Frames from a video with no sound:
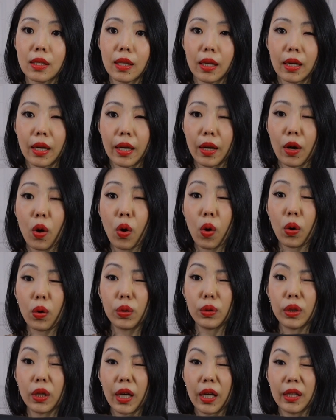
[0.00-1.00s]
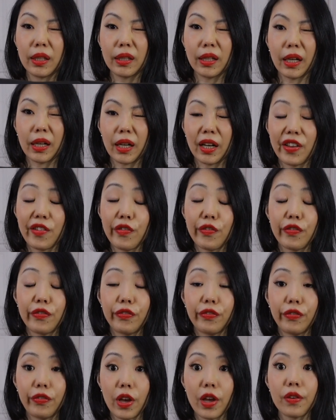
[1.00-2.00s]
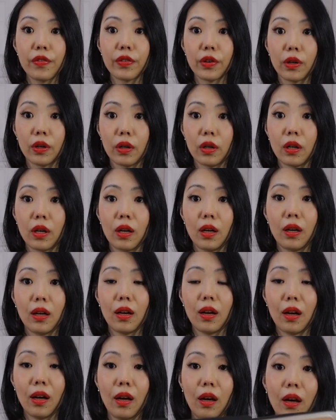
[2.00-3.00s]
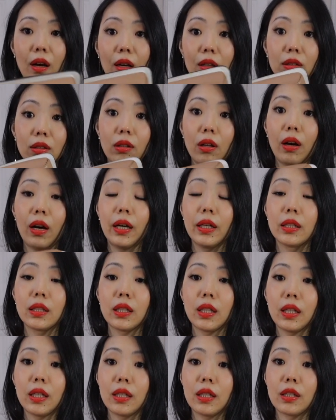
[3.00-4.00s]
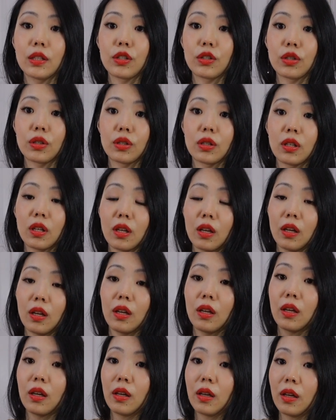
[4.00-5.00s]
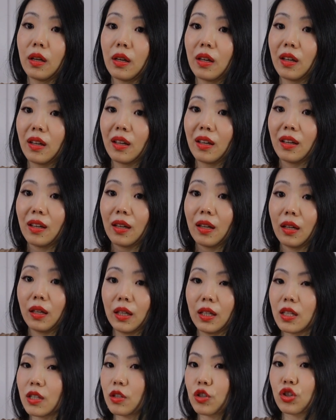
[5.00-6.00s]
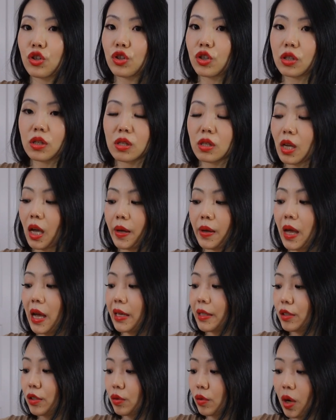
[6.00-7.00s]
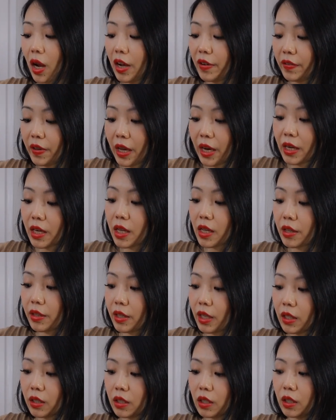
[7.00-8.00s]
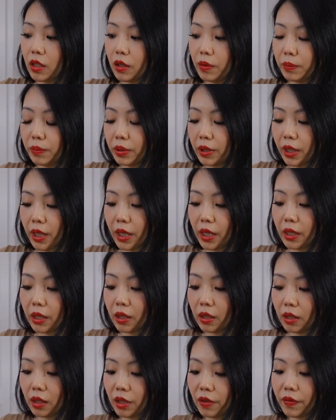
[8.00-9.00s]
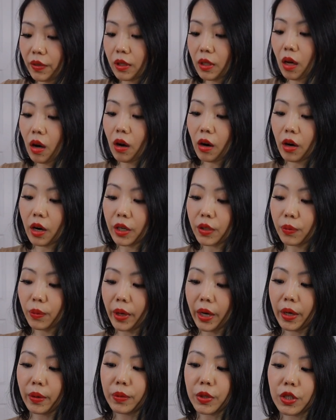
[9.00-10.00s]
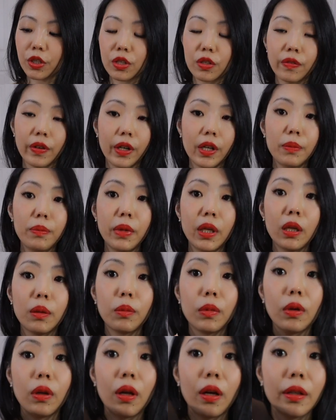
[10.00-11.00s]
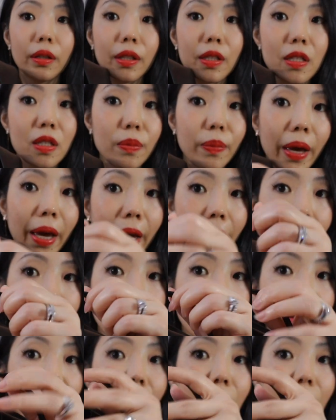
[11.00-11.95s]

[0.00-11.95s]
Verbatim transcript: that I own and that I've favor uh, a lot. It's it's just I, I don't have anything to complain even the hardware which is very minimal on this bag